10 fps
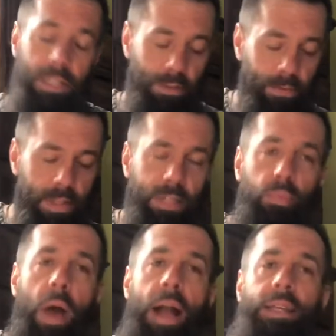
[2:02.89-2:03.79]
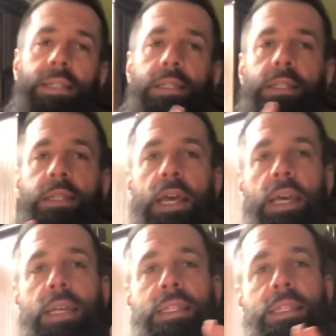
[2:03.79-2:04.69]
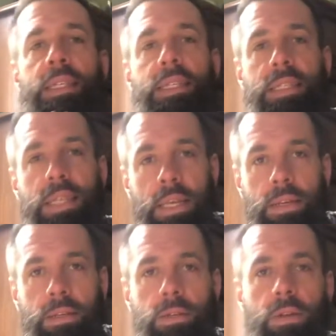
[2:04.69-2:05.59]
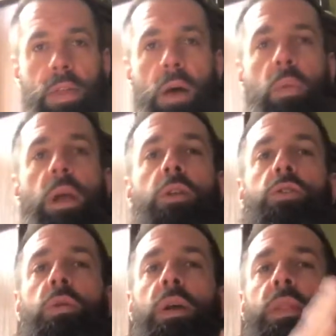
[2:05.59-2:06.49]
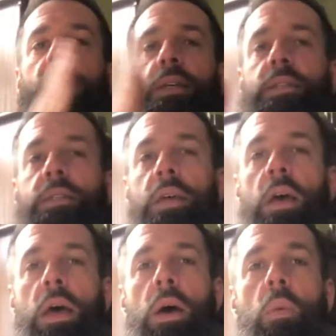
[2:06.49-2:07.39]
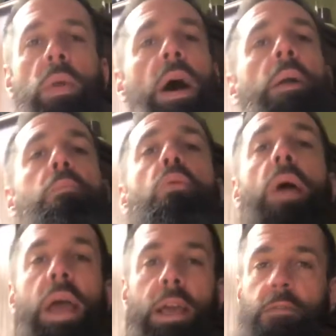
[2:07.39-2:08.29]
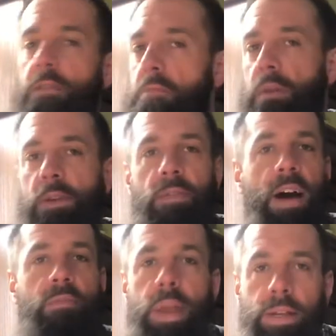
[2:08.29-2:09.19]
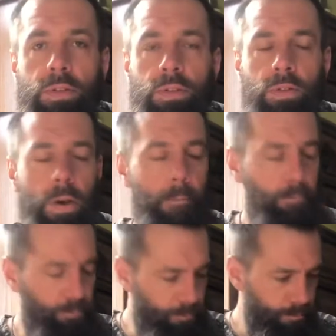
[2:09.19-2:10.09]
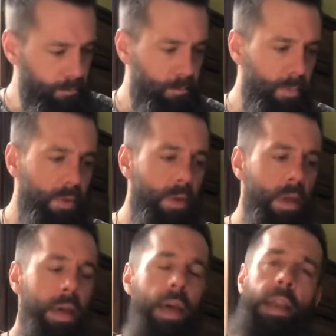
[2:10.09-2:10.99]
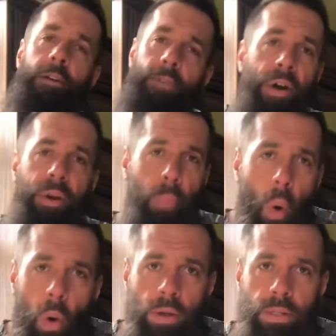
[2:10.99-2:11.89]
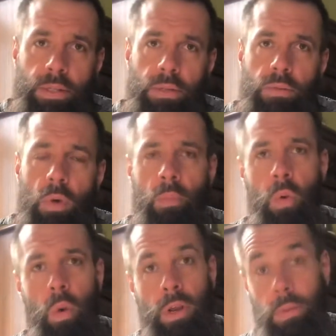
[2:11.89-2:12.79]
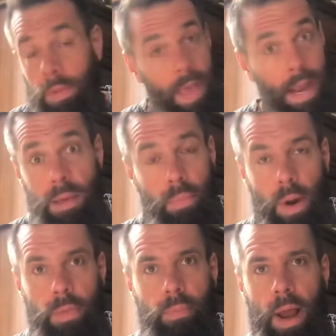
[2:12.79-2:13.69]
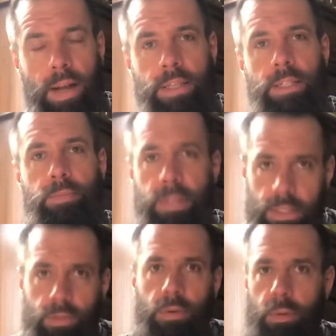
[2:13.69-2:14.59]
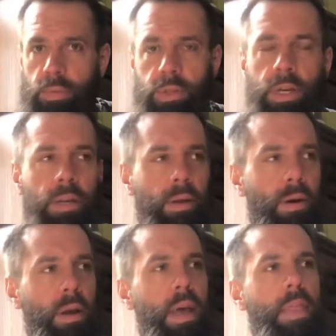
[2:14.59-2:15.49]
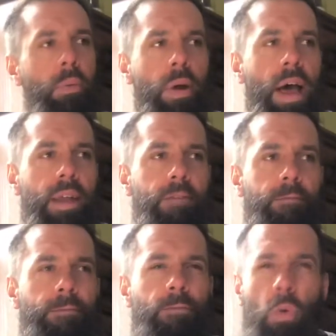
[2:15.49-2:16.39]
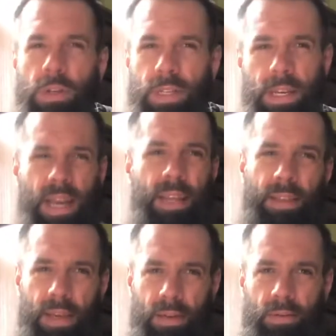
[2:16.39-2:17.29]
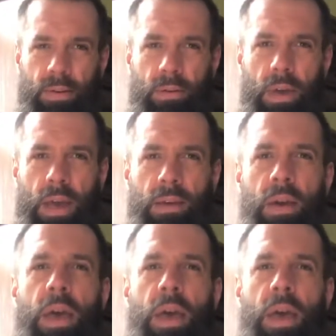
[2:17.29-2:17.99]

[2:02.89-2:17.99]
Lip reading: is for this practice to stay consistent so that we are doing this without a break for maybe 5 minutes or so. Now, very important when we're working with any breath practice, but this one in particular, that we're not forcing anything, okay?